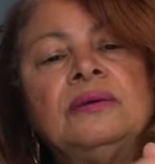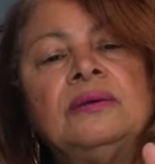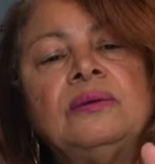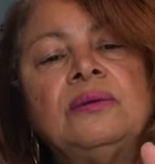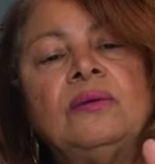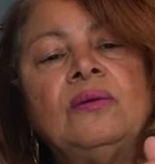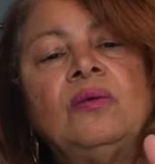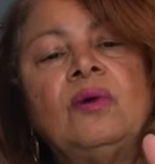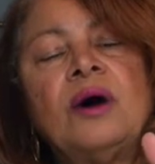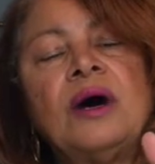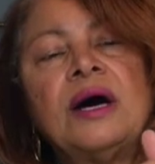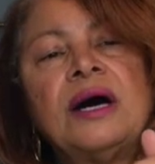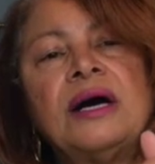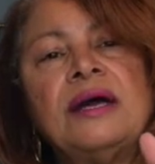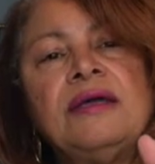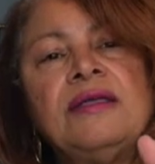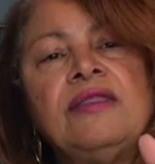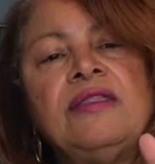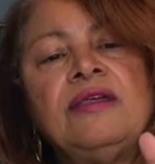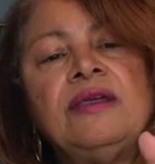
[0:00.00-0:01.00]

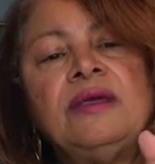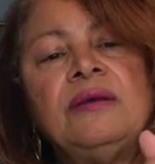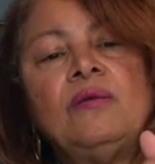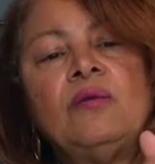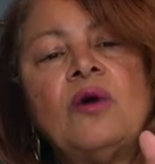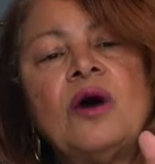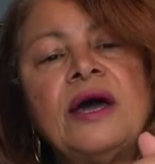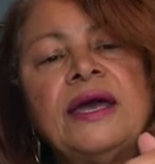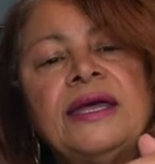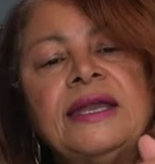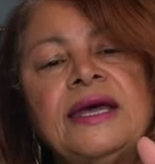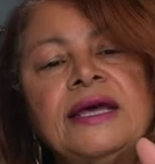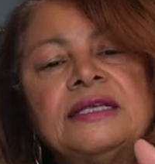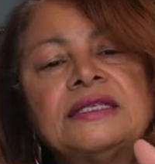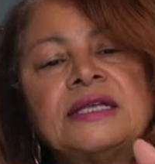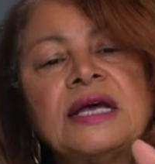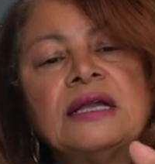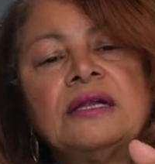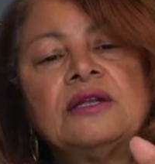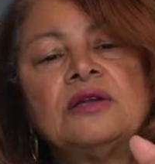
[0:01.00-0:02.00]
why it has
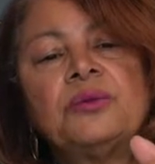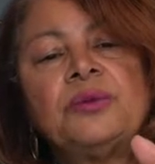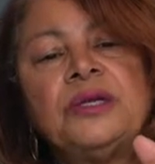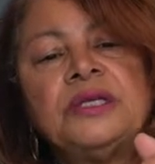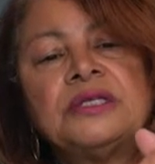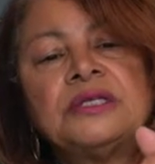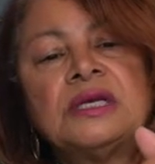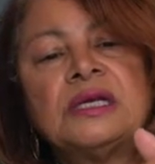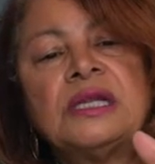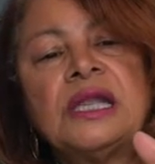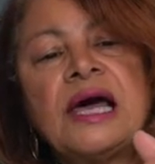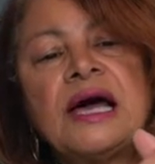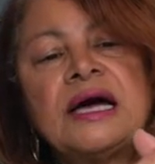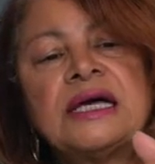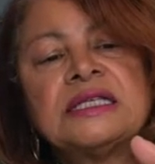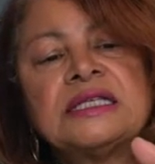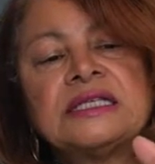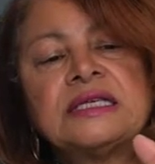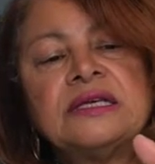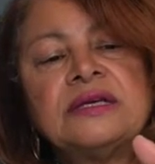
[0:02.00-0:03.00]
that little piece of
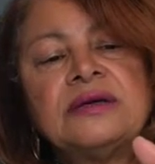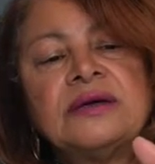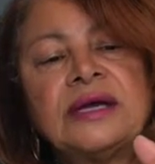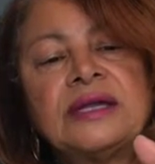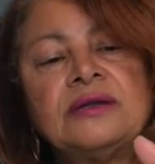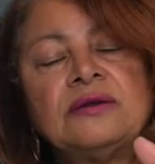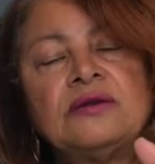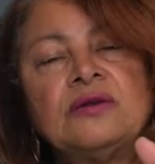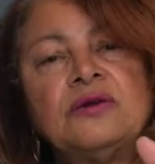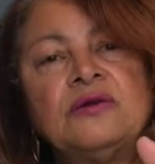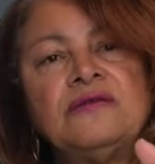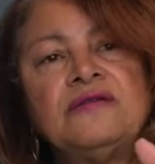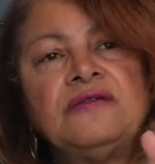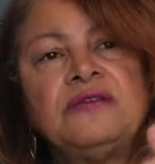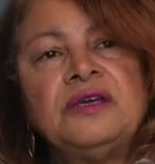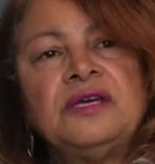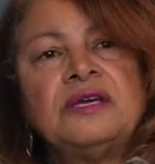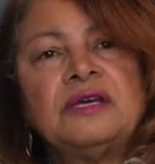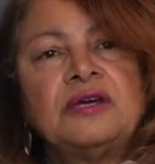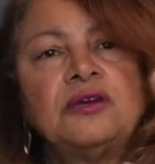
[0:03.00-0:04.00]
glass there. I don't know
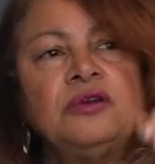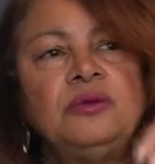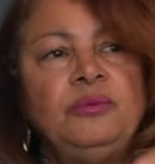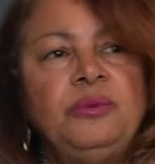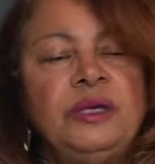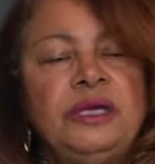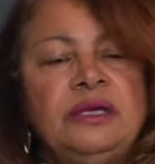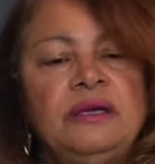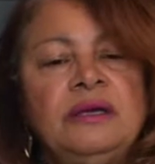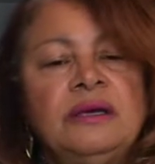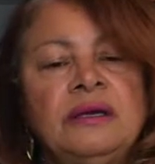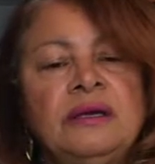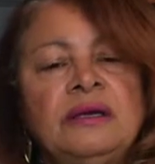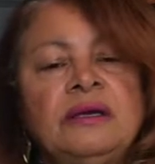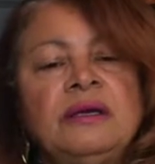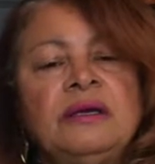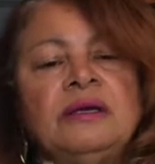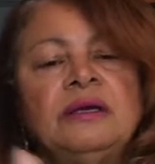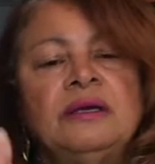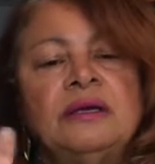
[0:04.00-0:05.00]
if it could be
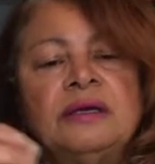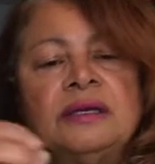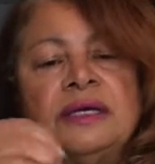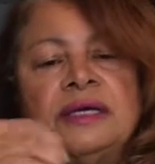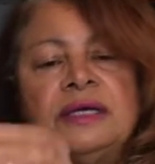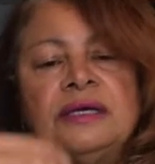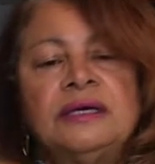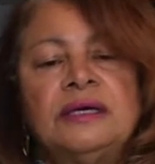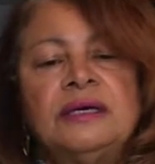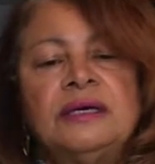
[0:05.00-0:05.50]
like